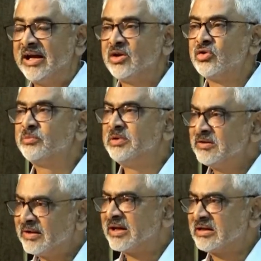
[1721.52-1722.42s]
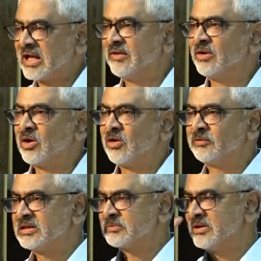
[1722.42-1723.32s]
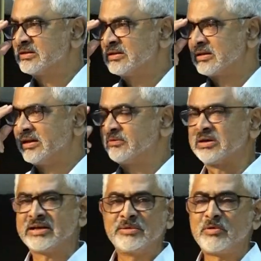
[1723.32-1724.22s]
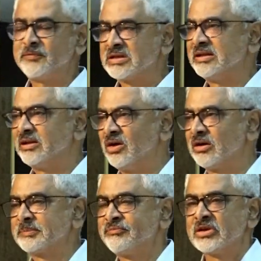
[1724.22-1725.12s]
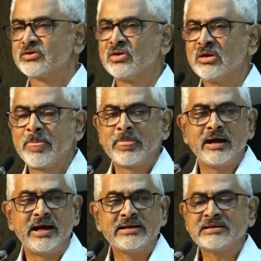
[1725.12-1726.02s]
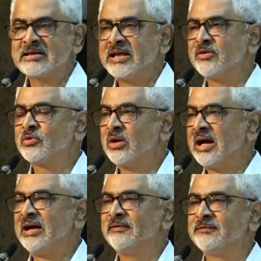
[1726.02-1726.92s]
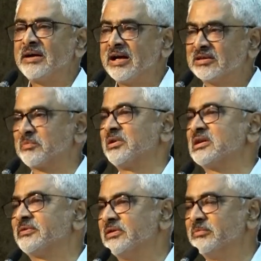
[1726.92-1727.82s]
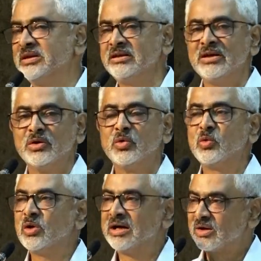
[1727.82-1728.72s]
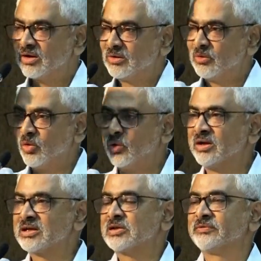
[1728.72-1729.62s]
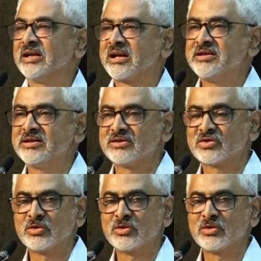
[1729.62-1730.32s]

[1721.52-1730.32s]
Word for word: And do you believe I can travel all of these places at one time? Obviously not. So I just have to have entrepreneurs with me who are owners of that region.